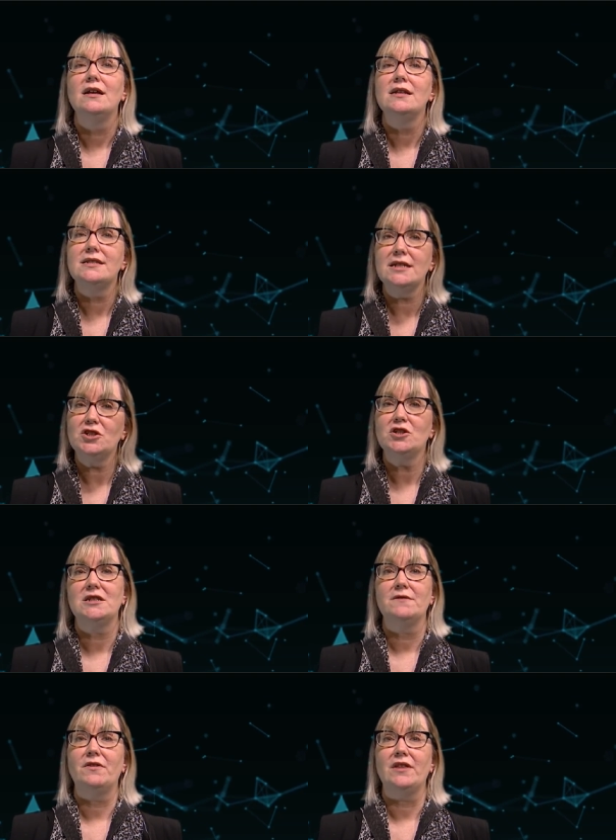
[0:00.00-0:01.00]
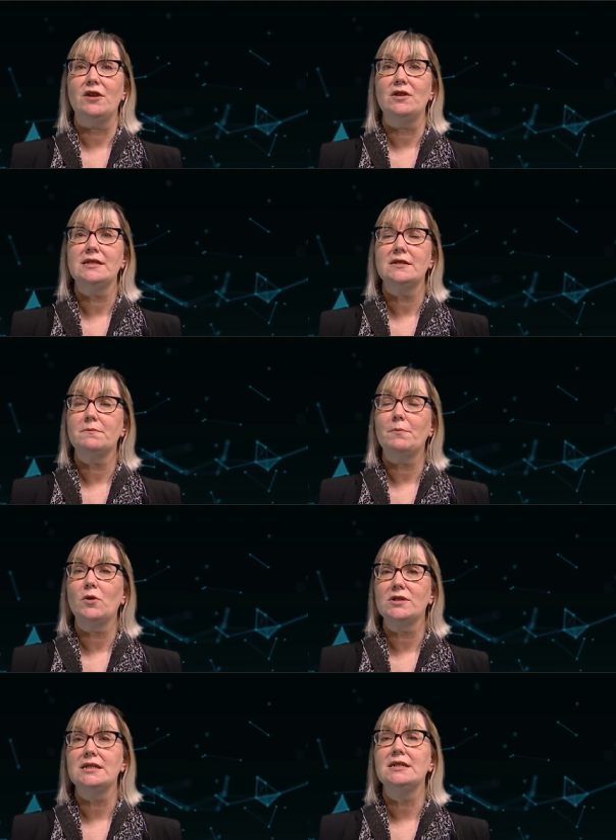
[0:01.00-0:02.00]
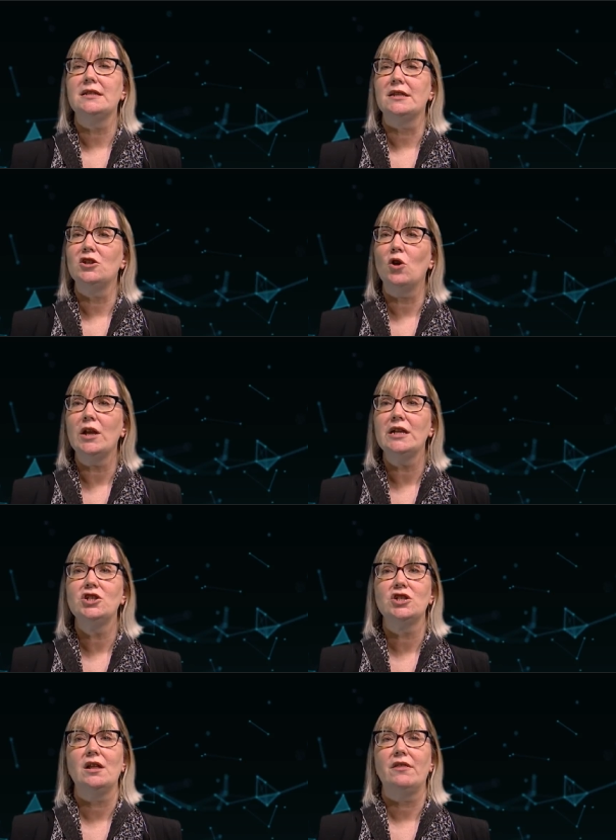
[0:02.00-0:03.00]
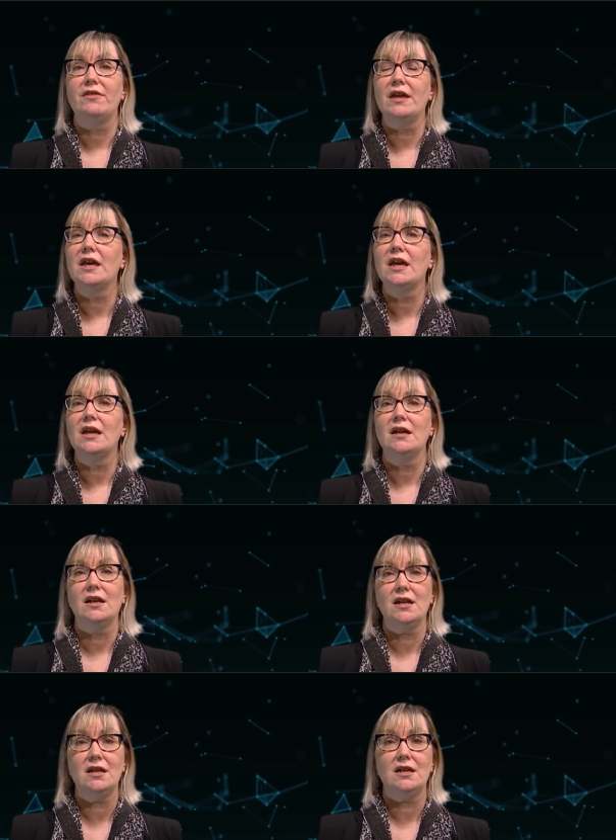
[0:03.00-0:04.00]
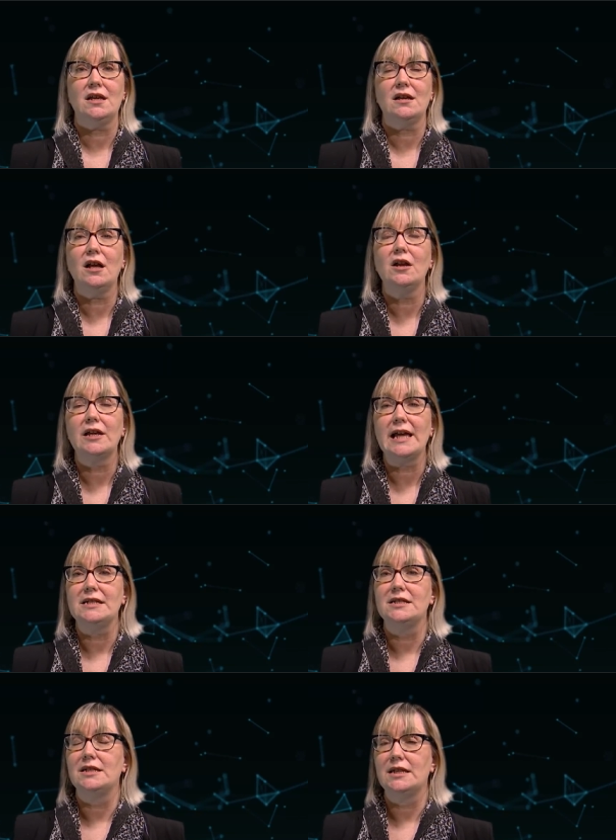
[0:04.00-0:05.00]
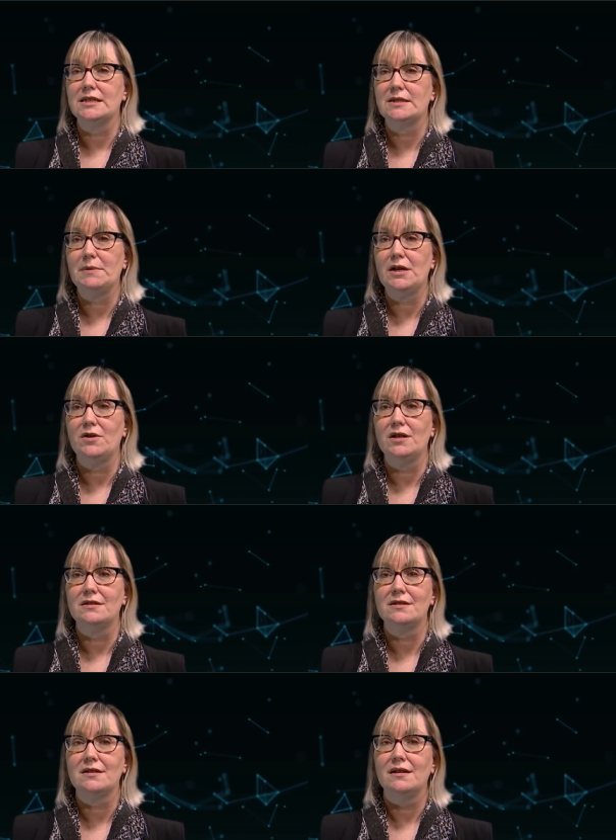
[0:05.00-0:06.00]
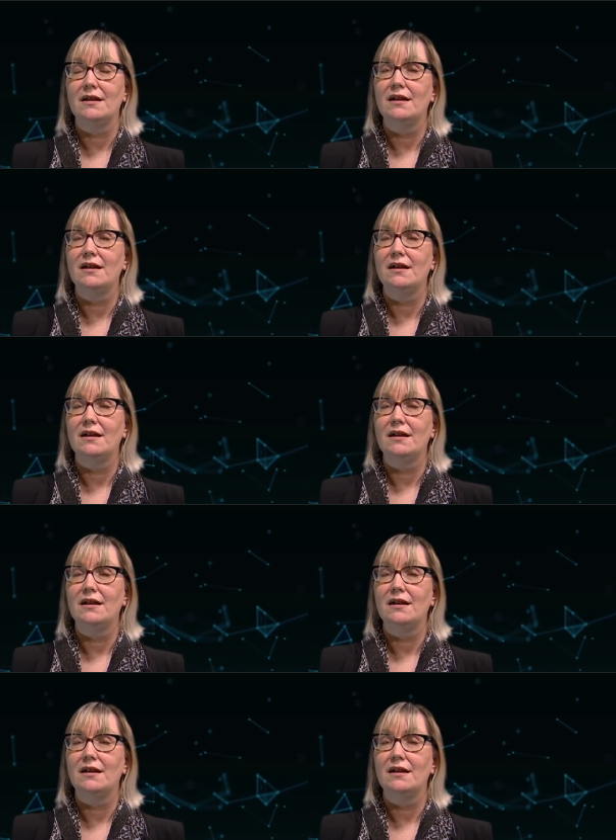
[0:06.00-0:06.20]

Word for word: Situative theorists posit that knowledge, thinking and learning are located in experience.